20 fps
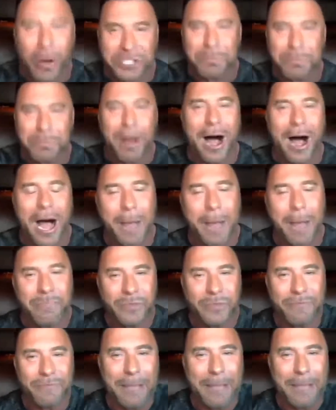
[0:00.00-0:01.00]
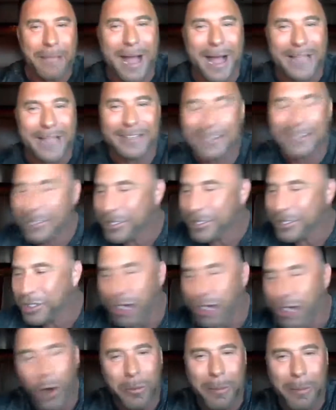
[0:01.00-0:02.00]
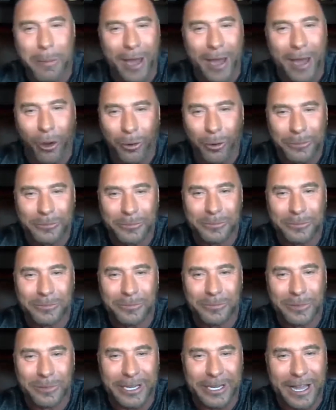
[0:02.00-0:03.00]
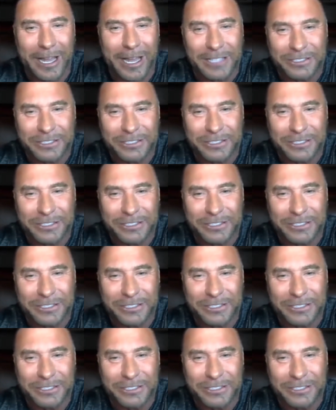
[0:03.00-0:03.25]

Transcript: mom. In fact, Mike, show him the medal. Look at this.